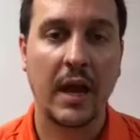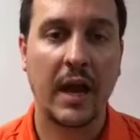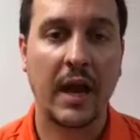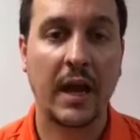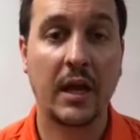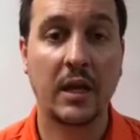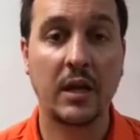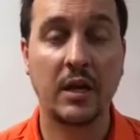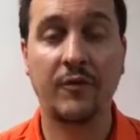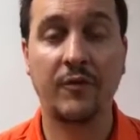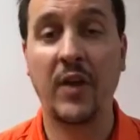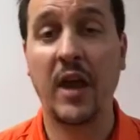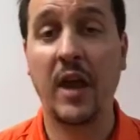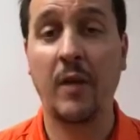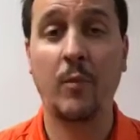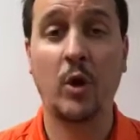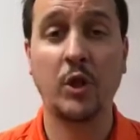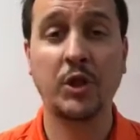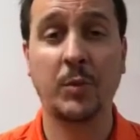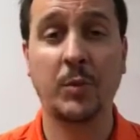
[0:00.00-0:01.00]
And if they
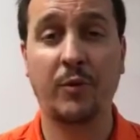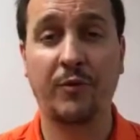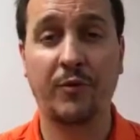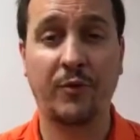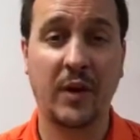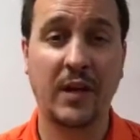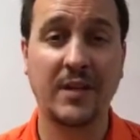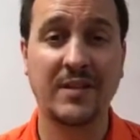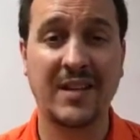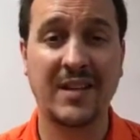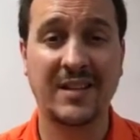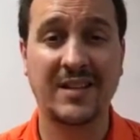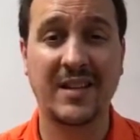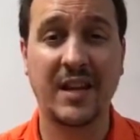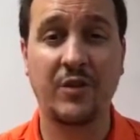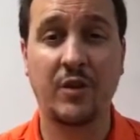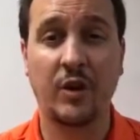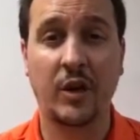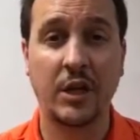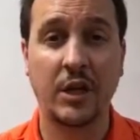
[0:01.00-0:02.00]
have multiple friends that
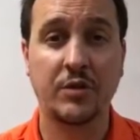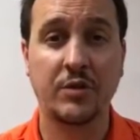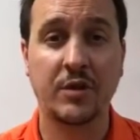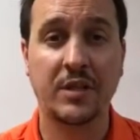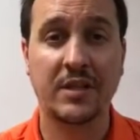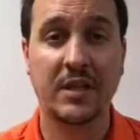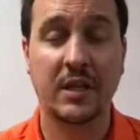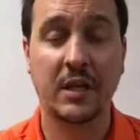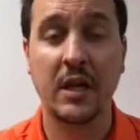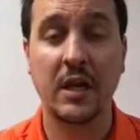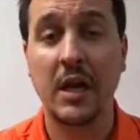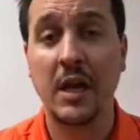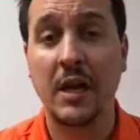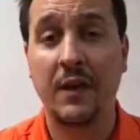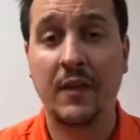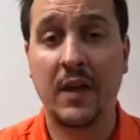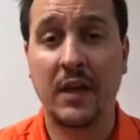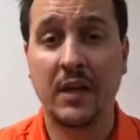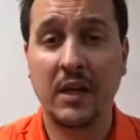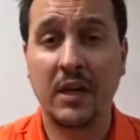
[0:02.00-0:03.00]
say they're interested,
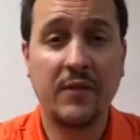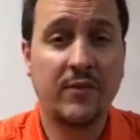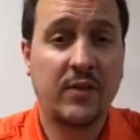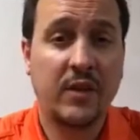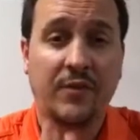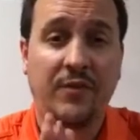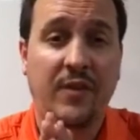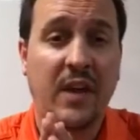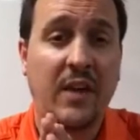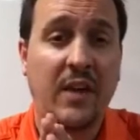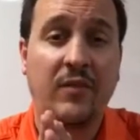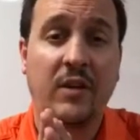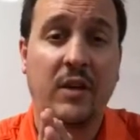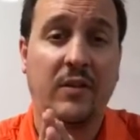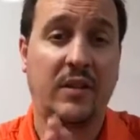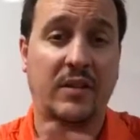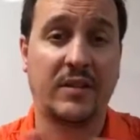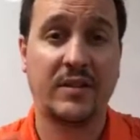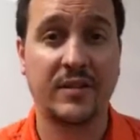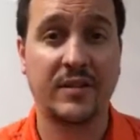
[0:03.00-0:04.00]
then even if they haven't
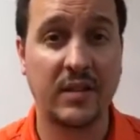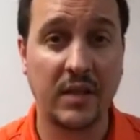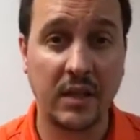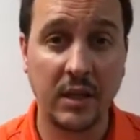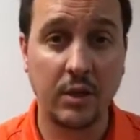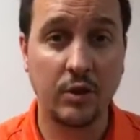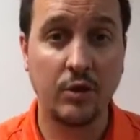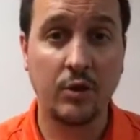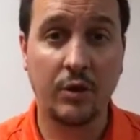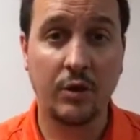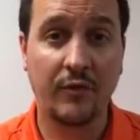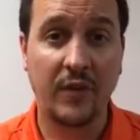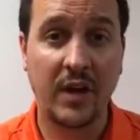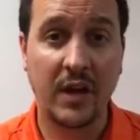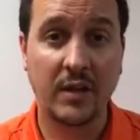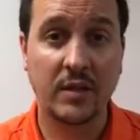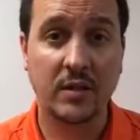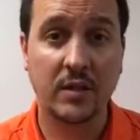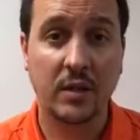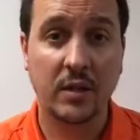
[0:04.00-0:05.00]
even seen your
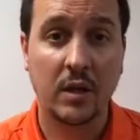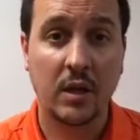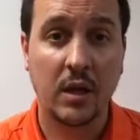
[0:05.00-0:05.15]
event,